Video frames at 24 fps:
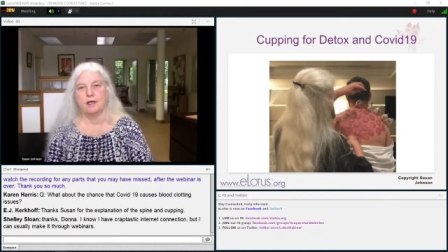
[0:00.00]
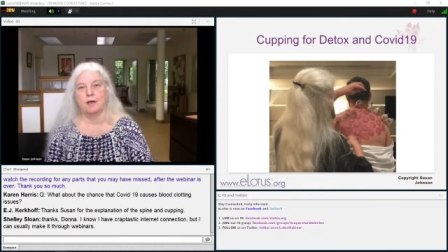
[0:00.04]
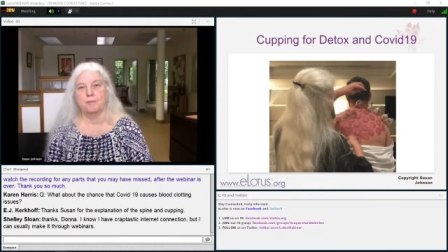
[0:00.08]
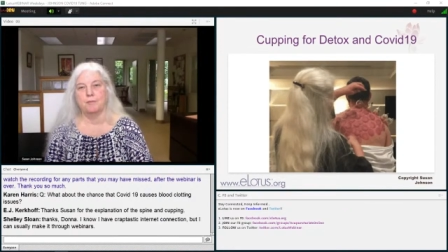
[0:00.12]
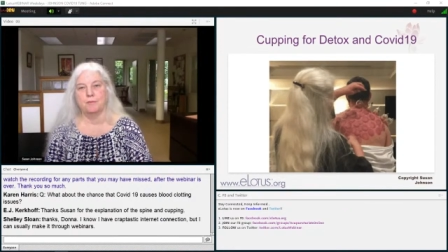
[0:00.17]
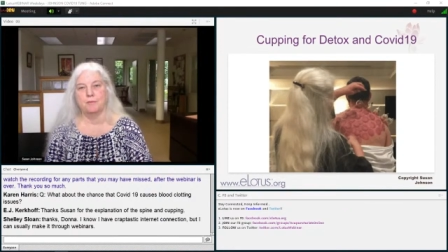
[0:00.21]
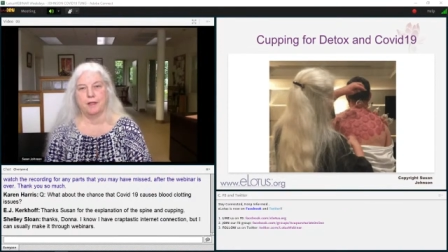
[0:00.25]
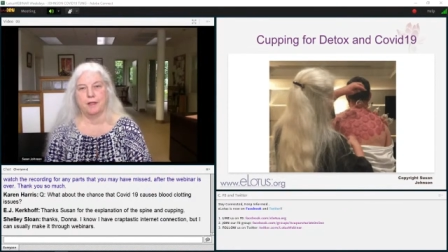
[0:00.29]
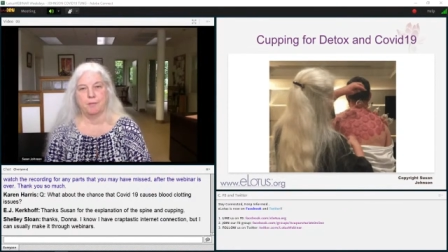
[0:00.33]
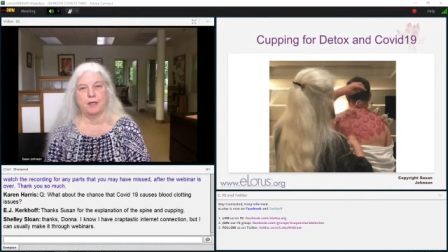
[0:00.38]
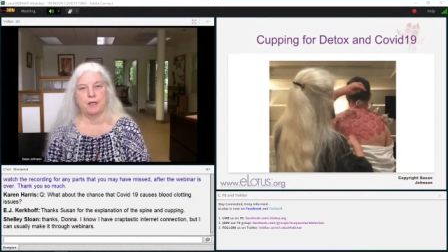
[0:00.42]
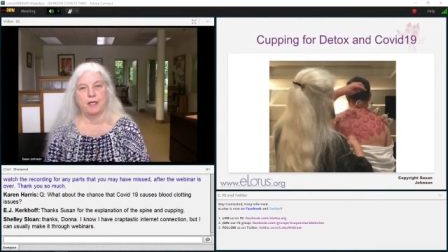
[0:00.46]
cup
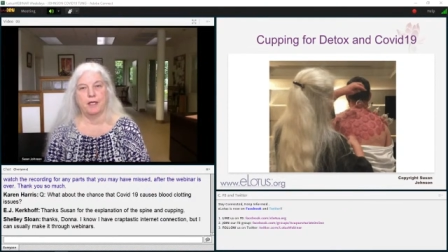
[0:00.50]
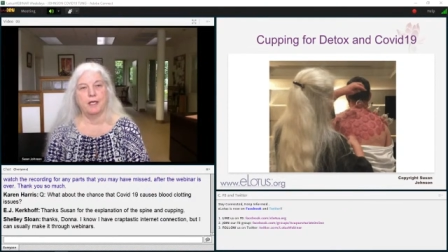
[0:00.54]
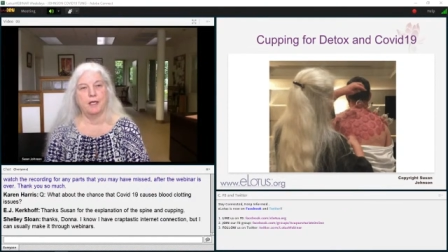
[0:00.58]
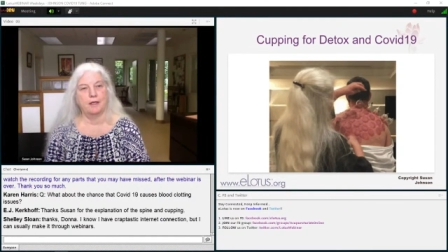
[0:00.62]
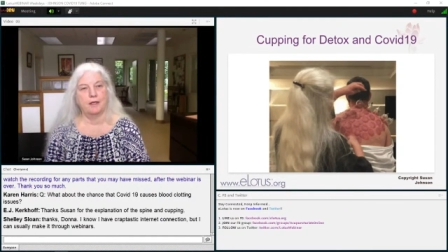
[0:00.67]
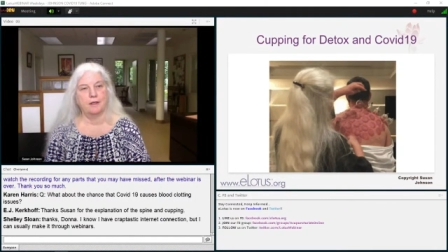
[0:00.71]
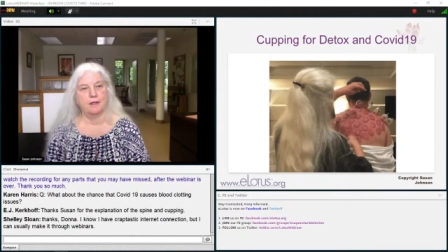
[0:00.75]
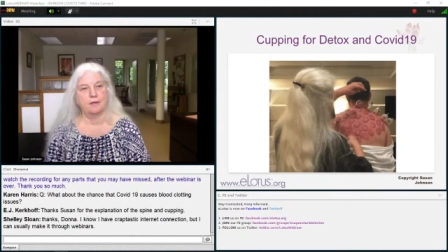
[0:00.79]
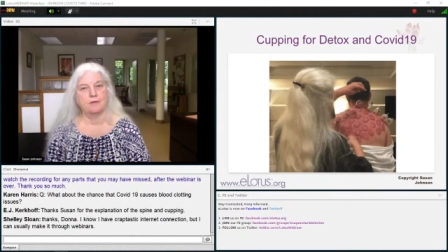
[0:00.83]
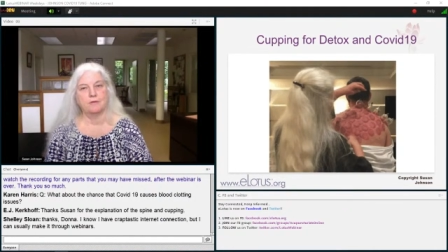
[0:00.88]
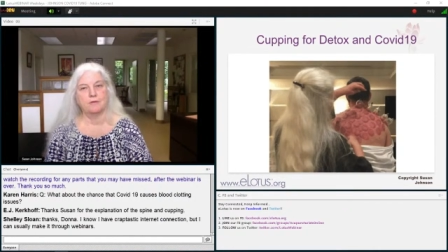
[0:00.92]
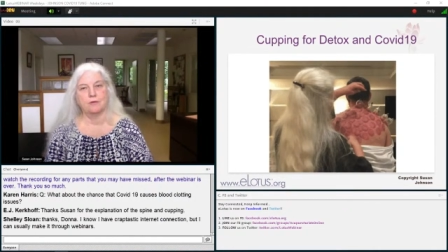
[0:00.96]
that my
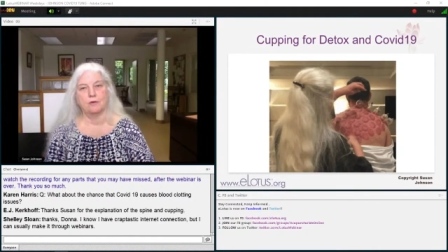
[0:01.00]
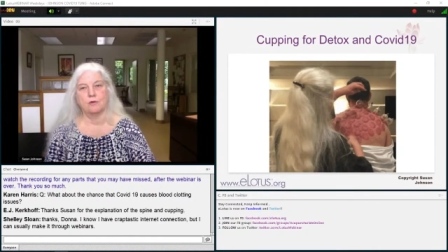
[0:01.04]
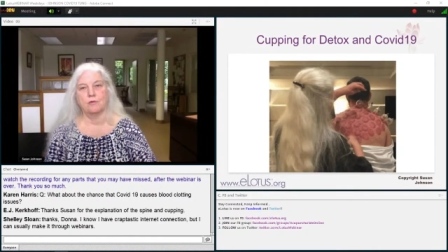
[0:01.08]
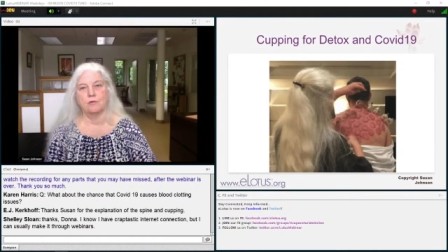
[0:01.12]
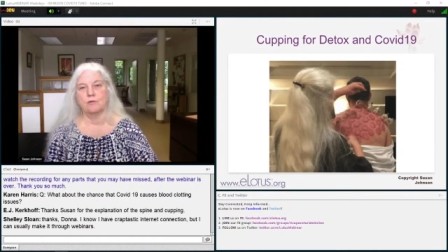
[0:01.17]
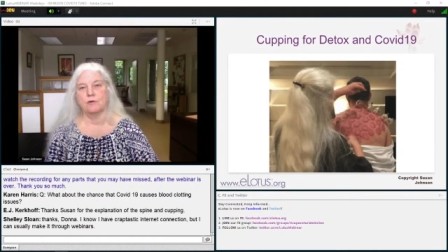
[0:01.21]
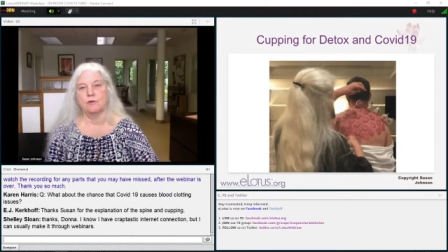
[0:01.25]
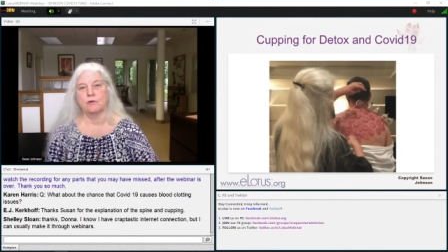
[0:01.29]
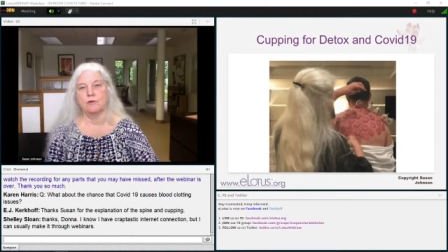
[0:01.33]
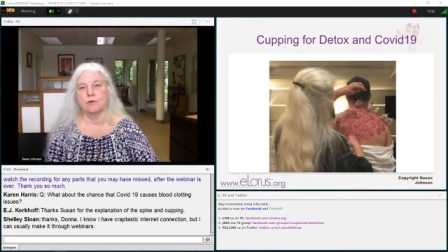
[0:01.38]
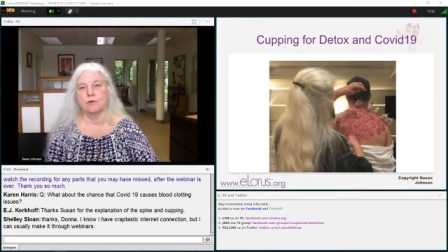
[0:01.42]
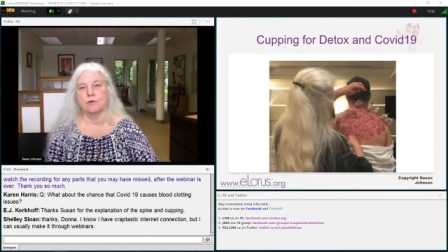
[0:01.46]
hand is
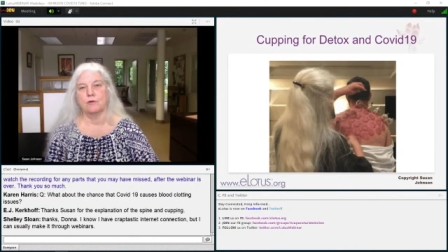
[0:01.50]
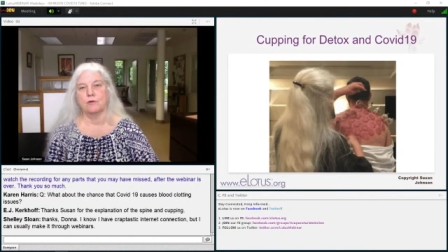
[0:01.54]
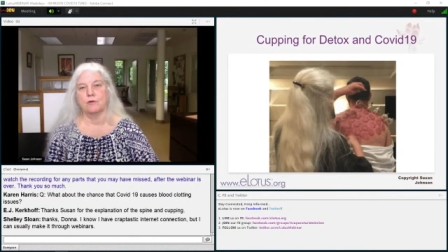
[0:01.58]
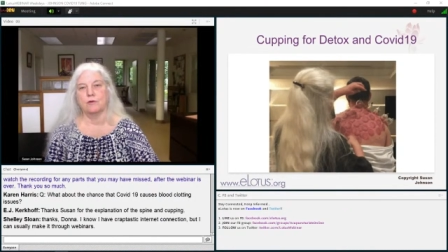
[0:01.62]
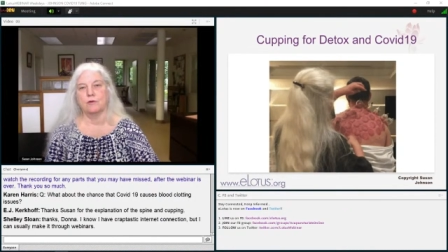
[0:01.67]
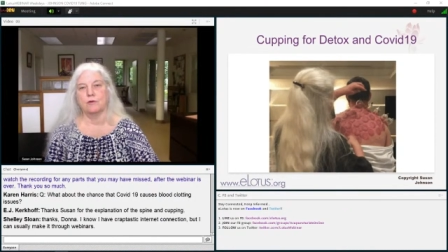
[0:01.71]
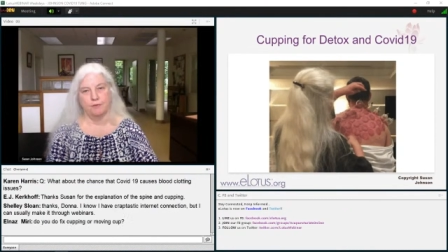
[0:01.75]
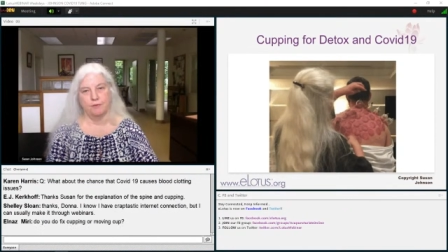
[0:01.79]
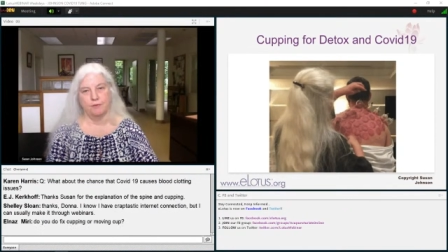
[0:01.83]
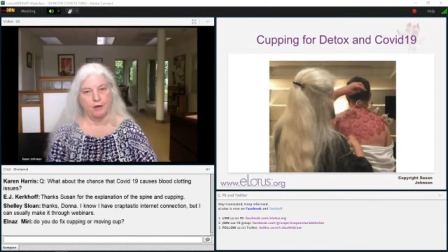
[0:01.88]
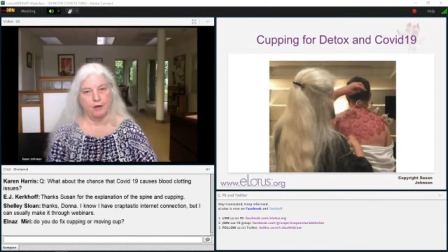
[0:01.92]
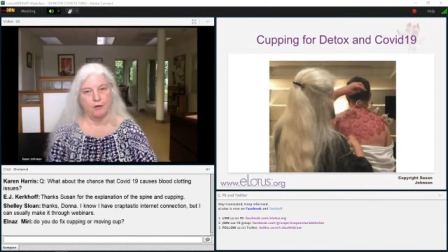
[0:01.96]
over is
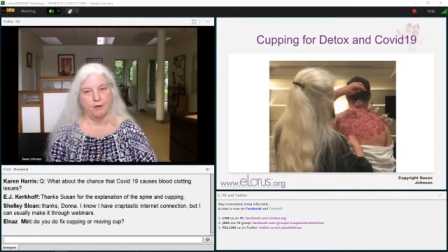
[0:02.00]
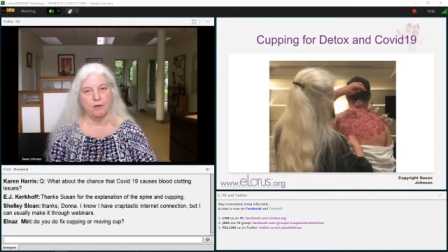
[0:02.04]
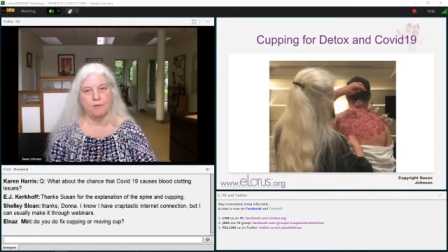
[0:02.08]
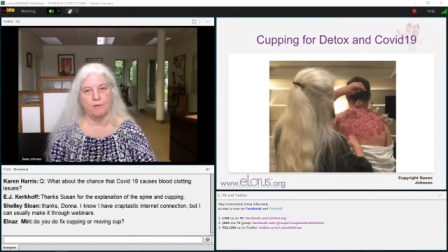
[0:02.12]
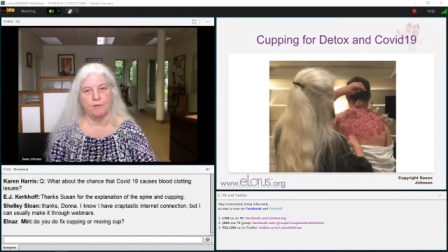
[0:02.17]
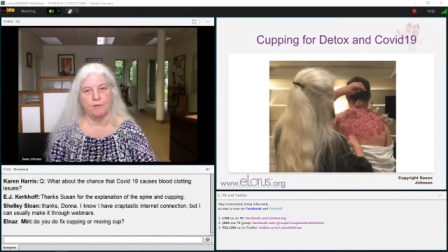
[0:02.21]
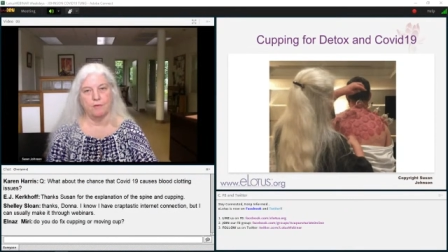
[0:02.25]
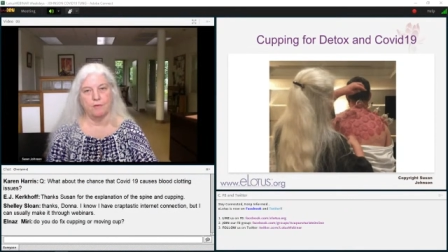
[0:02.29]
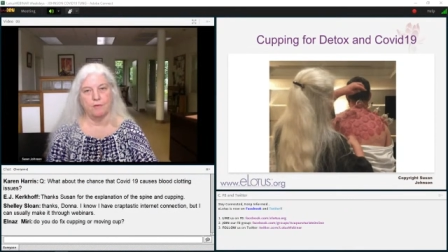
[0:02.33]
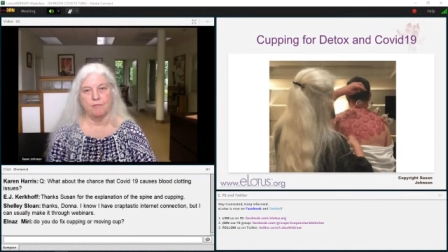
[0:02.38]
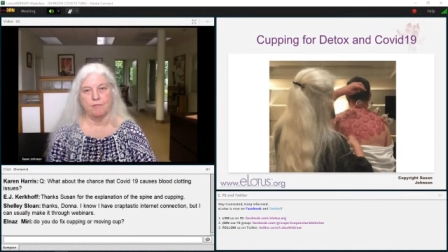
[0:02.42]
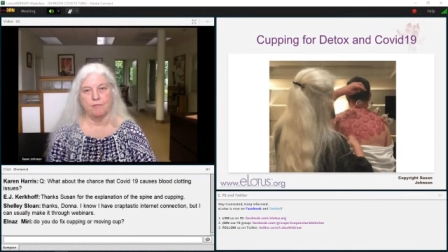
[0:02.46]
very,
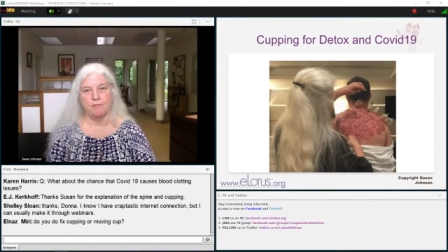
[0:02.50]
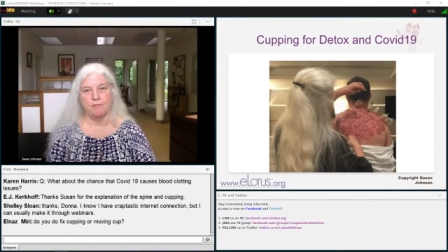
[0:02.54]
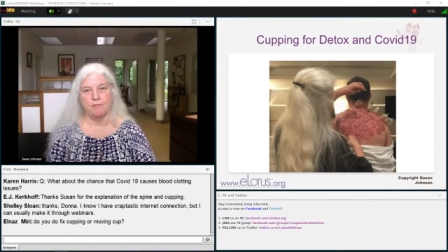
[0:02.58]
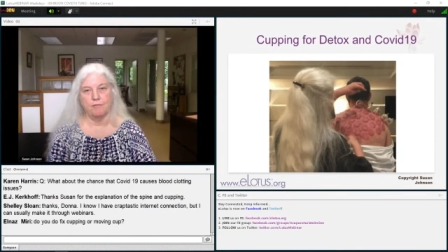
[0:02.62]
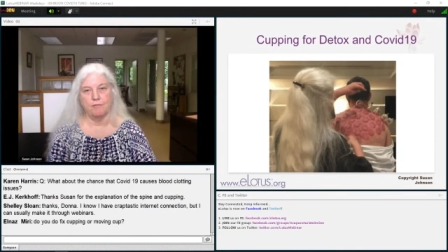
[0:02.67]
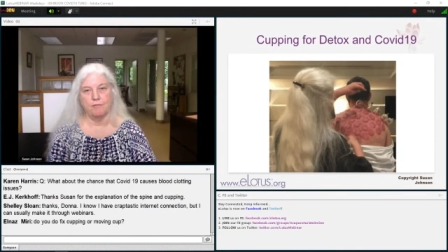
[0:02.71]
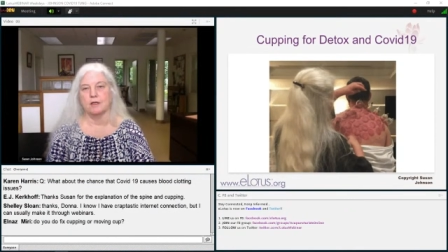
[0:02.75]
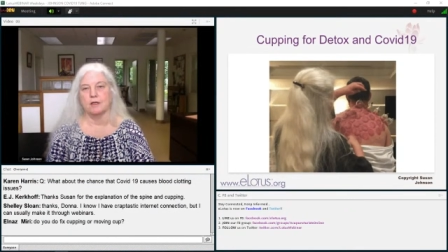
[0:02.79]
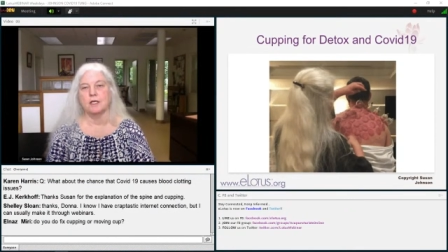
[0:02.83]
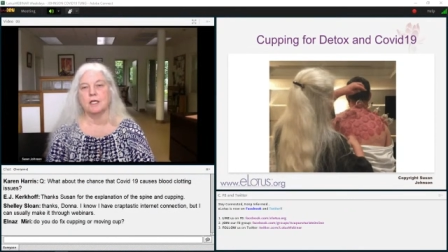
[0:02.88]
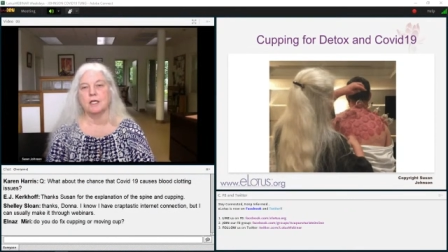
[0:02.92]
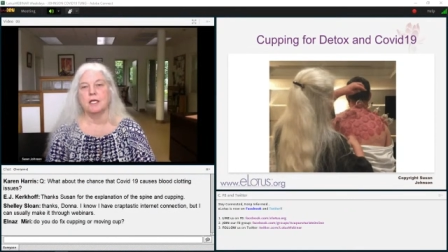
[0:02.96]
very
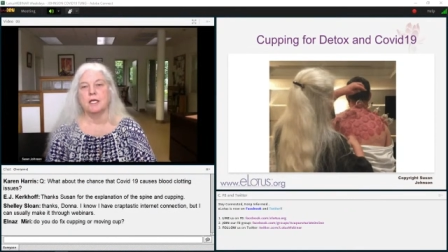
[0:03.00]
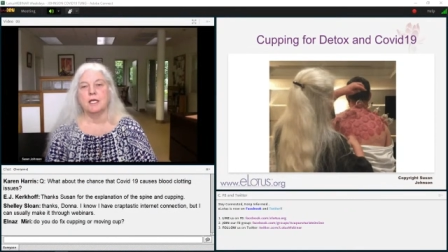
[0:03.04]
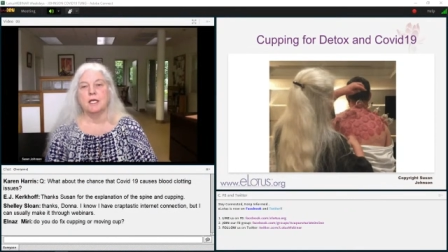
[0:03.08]
dark.